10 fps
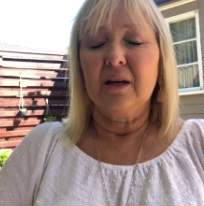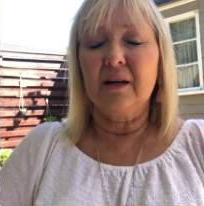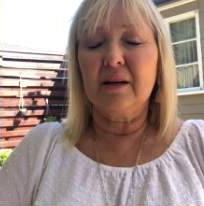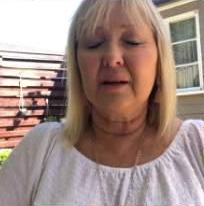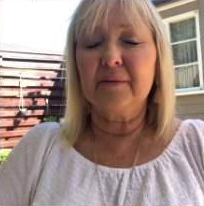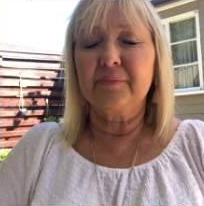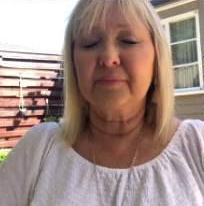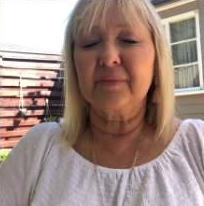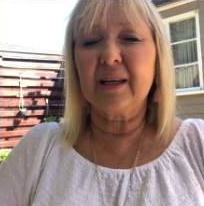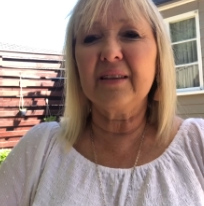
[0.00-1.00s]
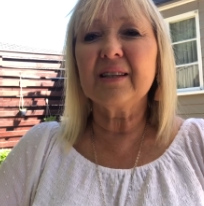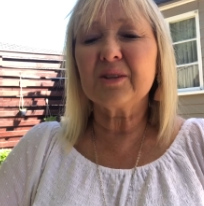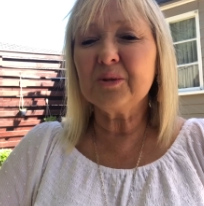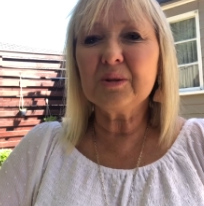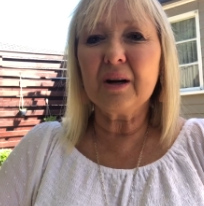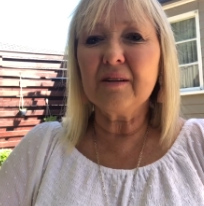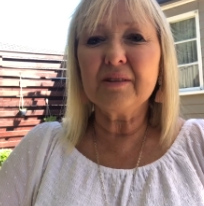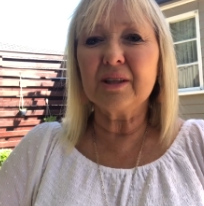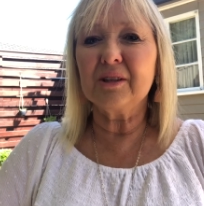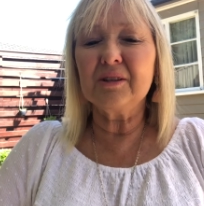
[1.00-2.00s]
Um, and that's all over
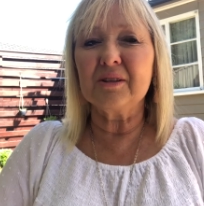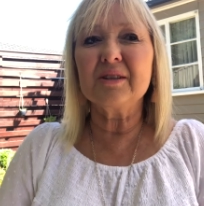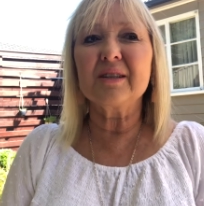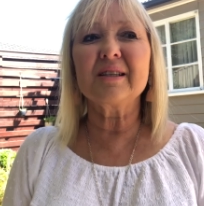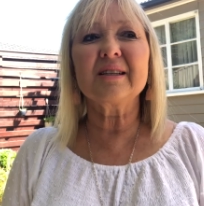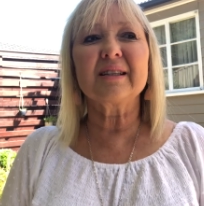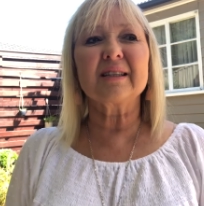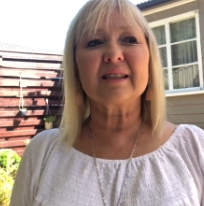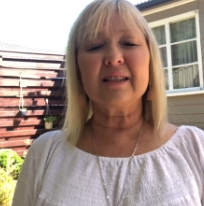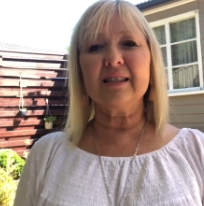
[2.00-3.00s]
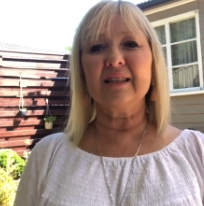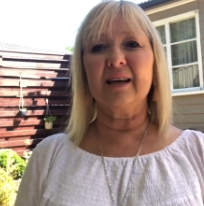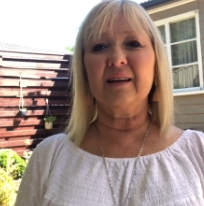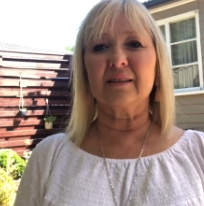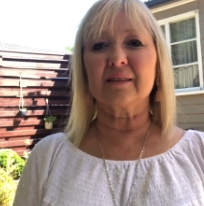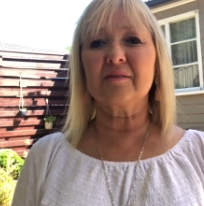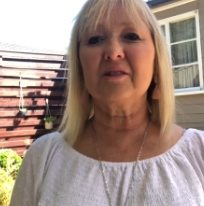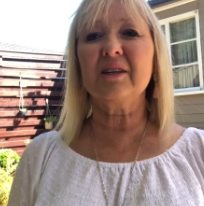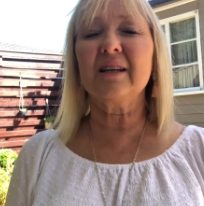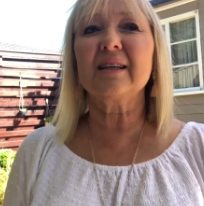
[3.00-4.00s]
the news, isn't it? It's just nuts.
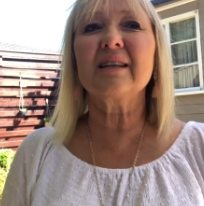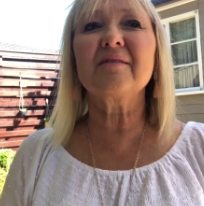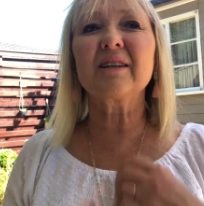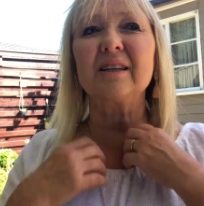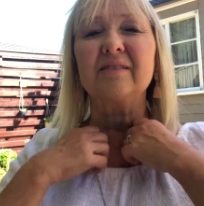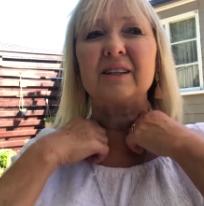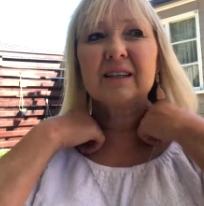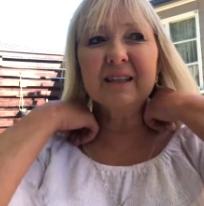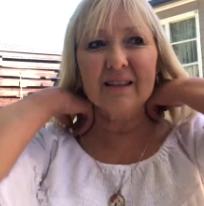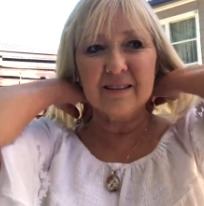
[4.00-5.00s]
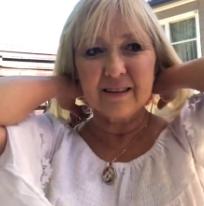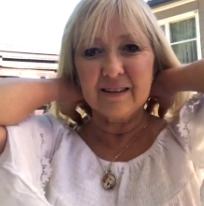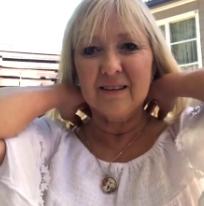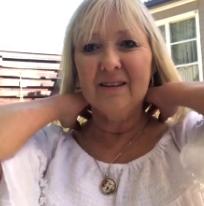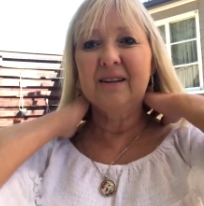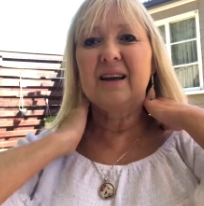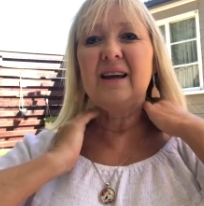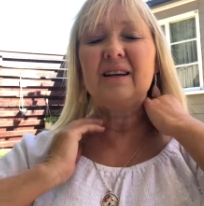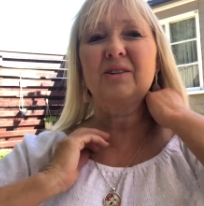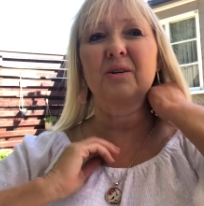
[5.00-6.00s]
Why they give it even any
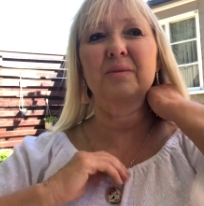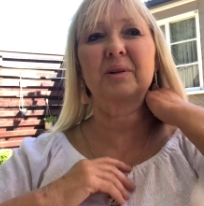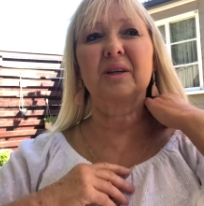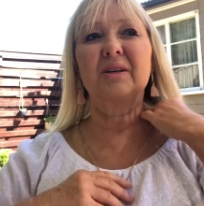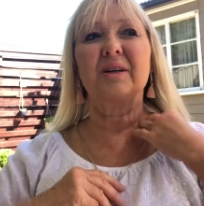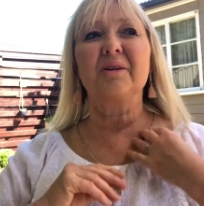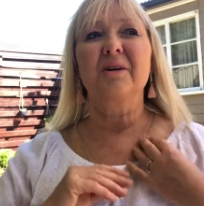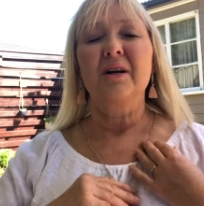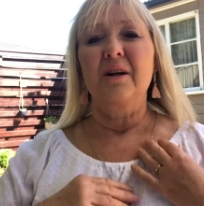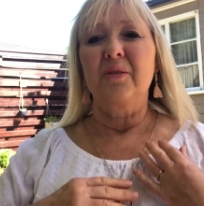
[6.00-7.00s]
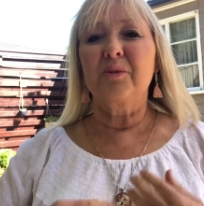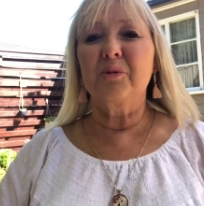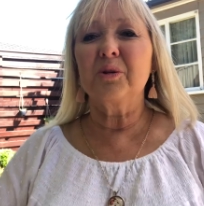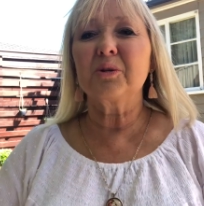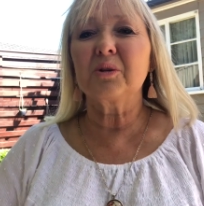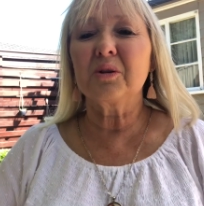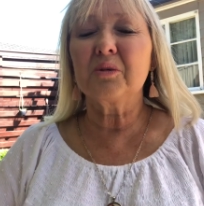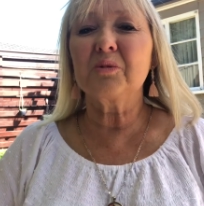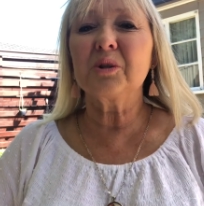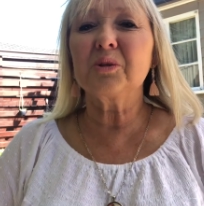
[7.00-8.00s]
airtime. I don't know. The real the
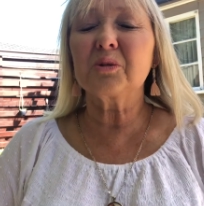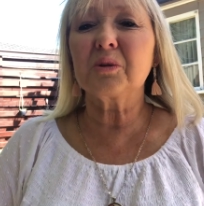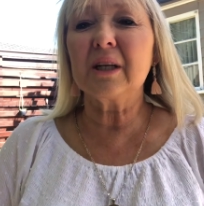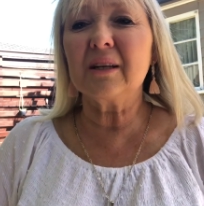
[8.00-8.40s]
real threat